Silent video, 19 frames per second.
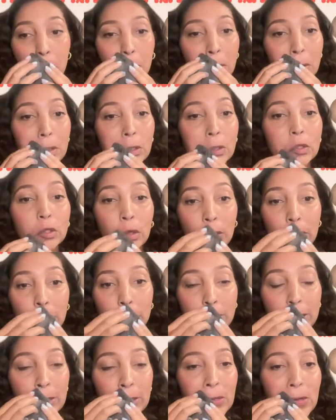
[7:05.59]
You're just going
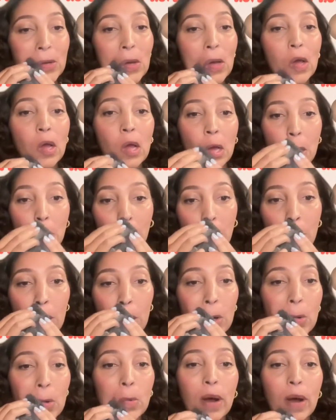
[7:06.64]
to
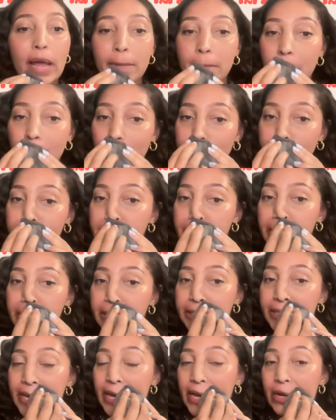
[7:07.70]
wipe
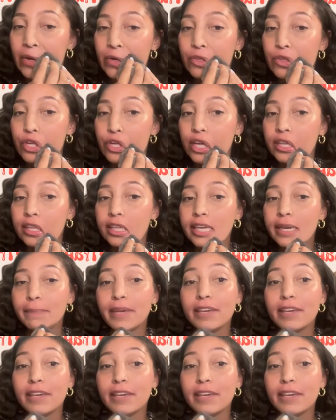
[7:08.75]
everything down gently.